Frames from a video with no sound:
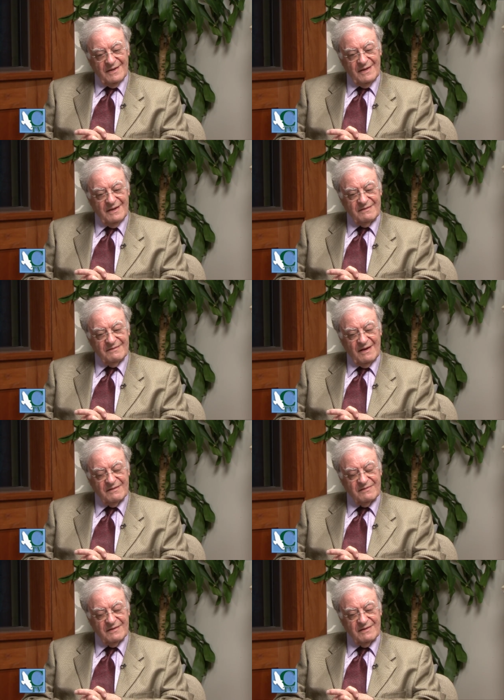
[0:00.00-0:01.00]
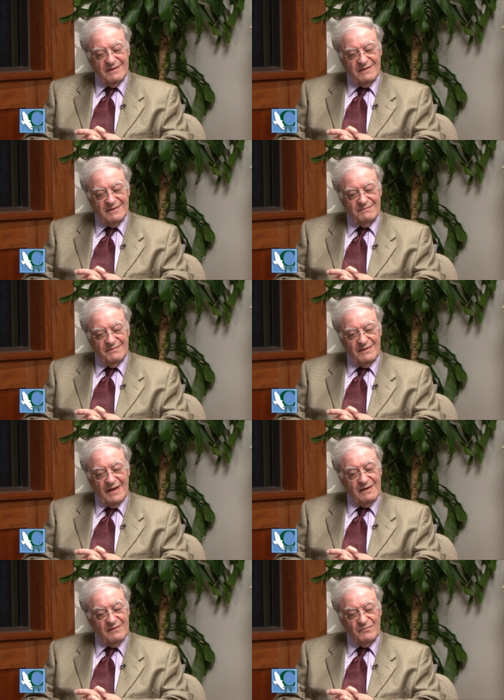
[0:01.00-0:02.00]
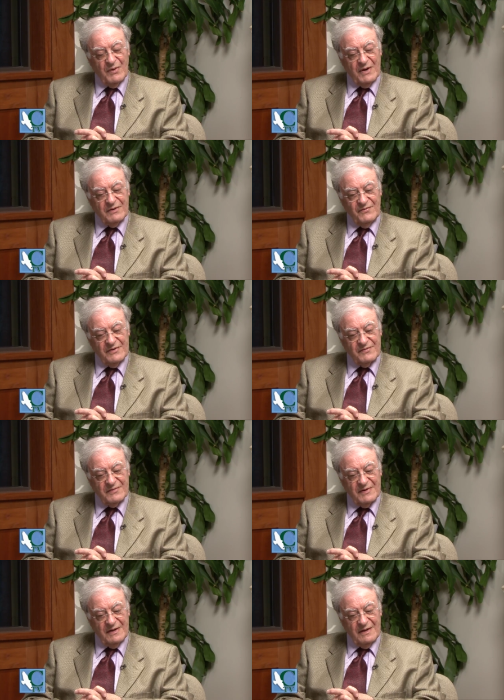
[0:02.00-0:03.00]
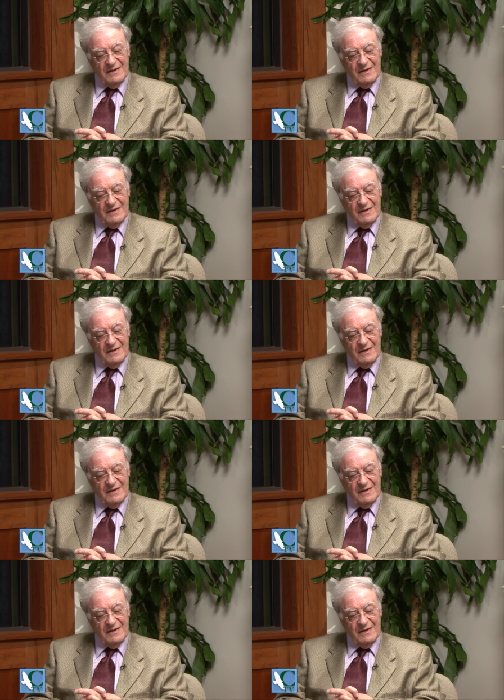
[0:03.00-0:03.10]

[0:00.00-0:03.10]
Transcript: It's just, uh, I guess, part of history.